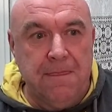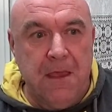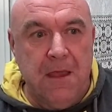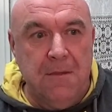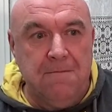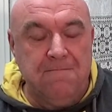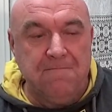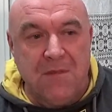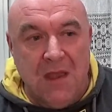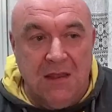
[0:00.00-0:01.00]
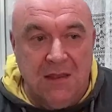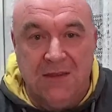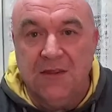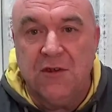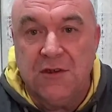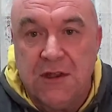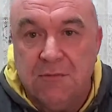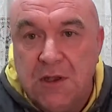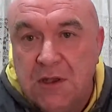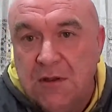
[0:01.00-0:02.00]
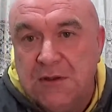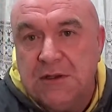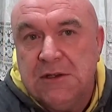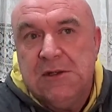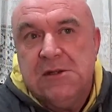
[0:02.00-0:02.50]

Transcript: And it's interesting because